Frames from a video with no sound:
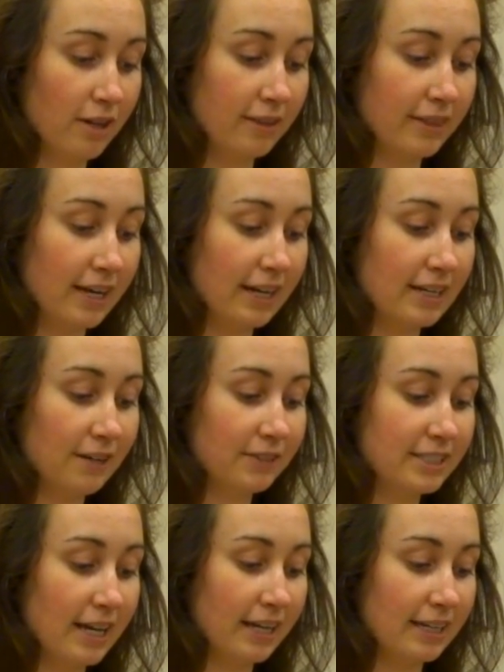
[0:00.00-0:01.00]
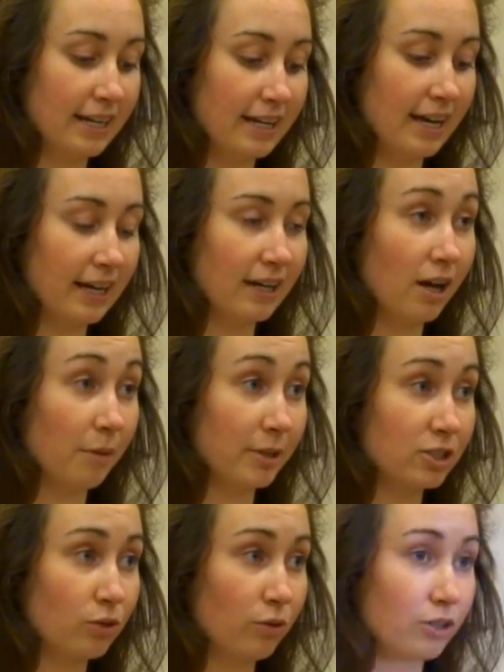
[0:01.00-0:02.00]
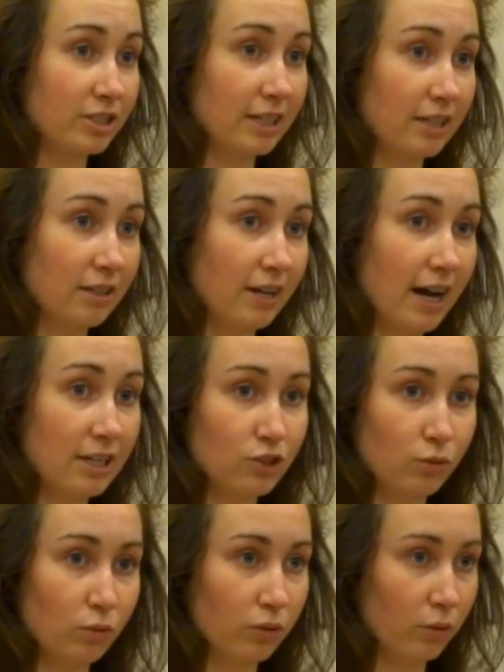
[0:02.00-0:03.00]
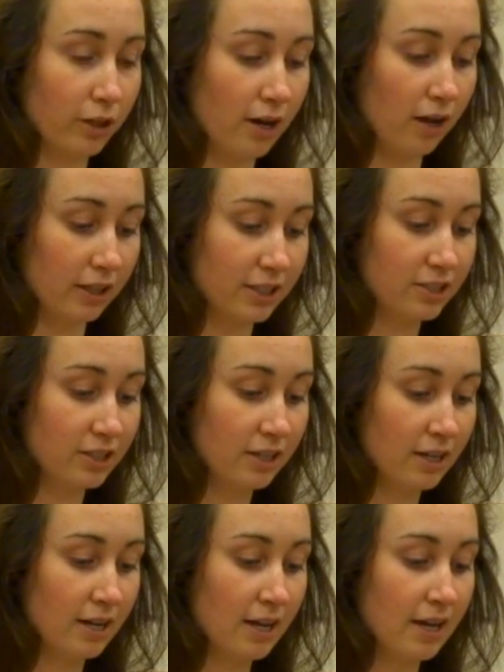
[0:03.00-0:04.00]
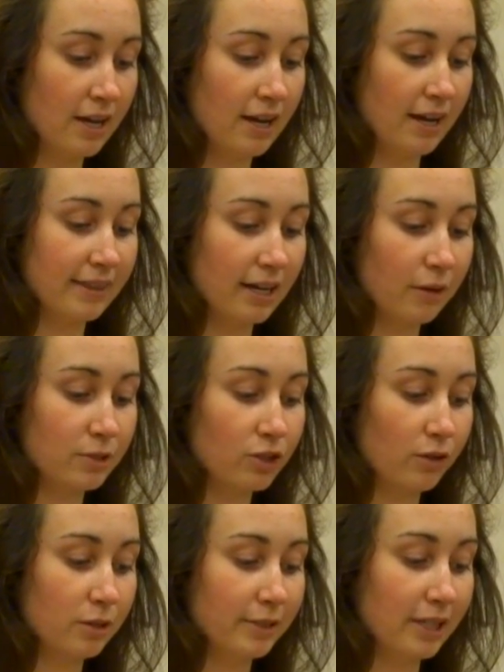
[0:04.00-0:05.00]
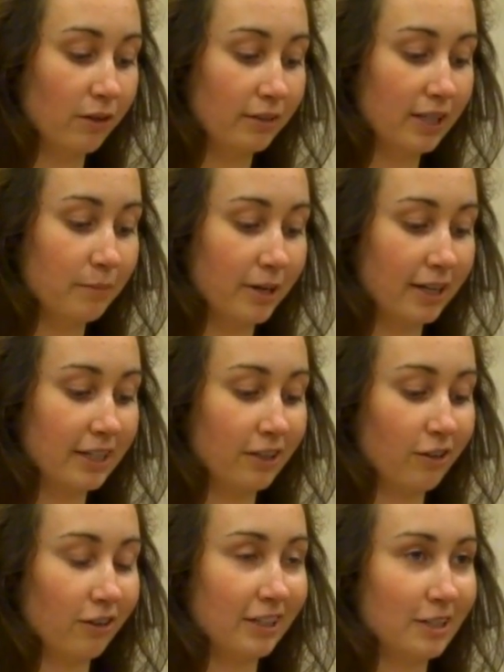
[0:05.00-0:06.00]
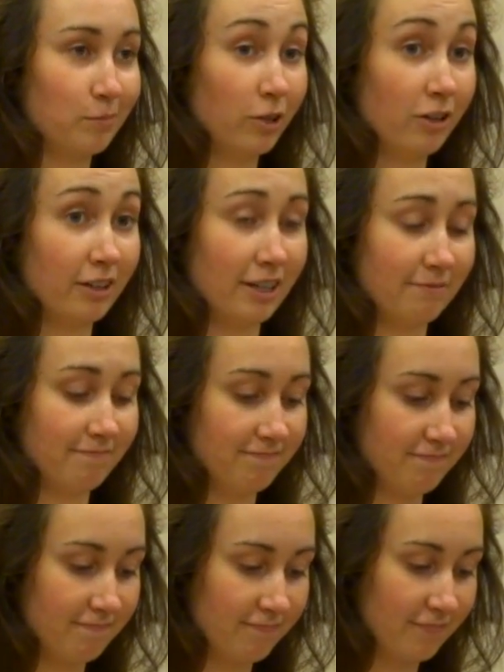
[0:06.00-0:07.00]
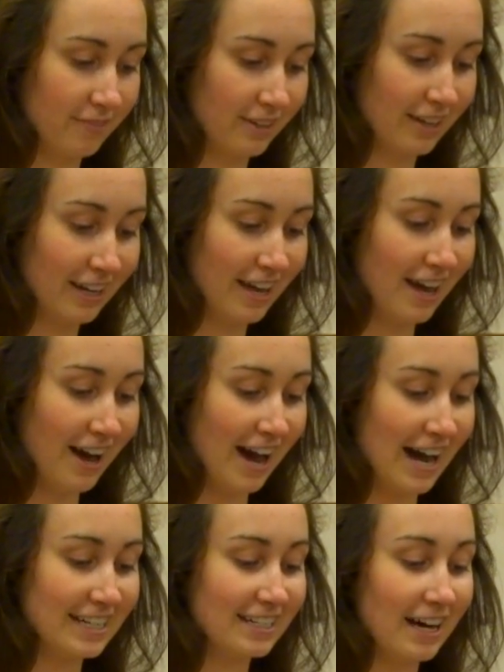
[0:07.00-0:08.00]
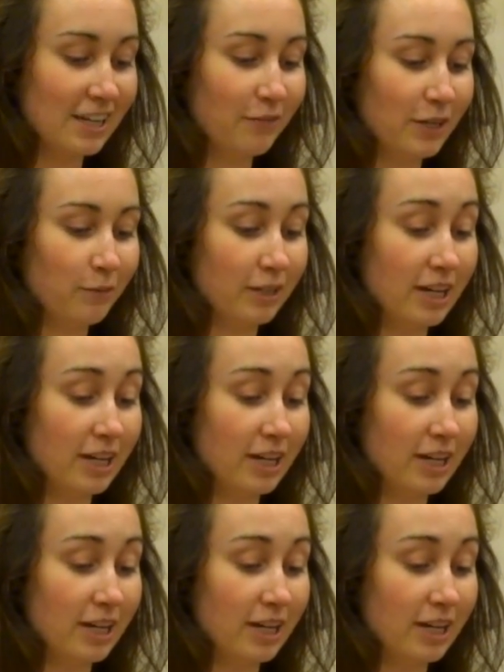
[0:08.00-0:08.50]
that I'd never taken an economics course in high school or college, and that I was going to be the only American girl in the program. I did not know anyone